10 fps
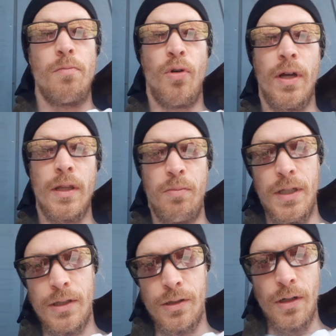bring the
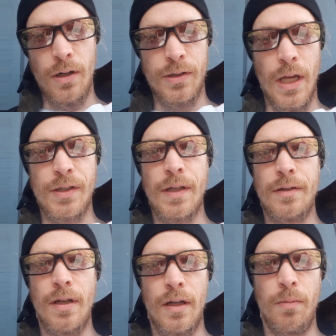BCCRSS and
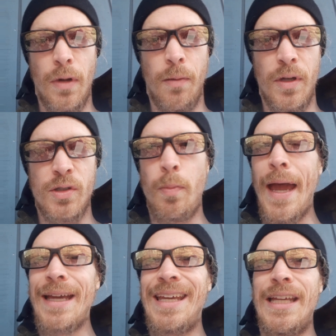the Ten Commandments
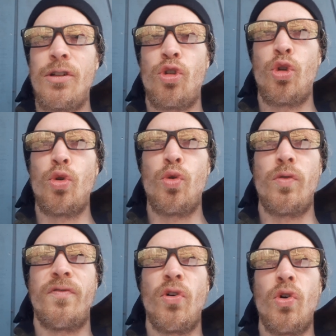back
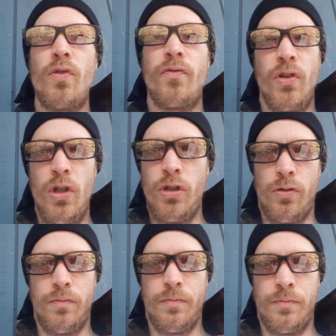into full view.